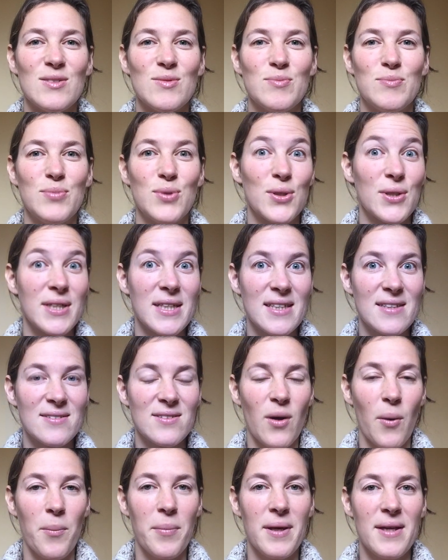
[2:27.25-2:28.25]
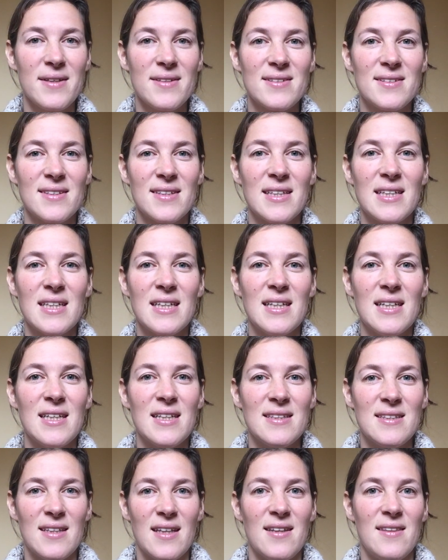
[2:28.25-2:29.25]
burning topics,
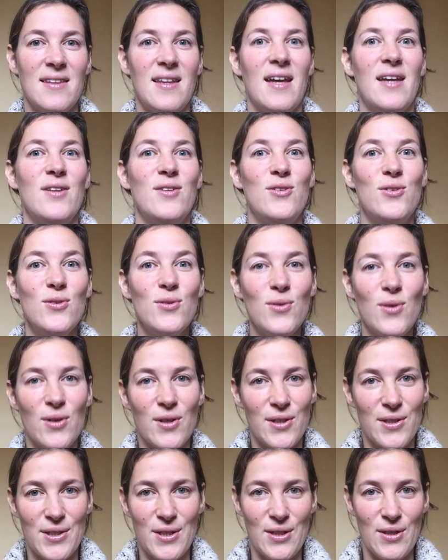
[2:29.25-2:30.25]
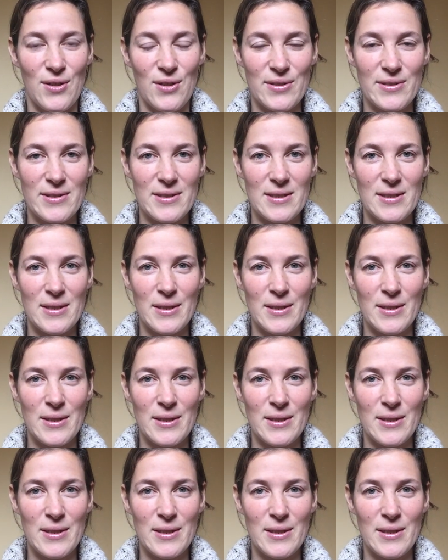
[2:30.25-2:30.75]
that they do earn a lot.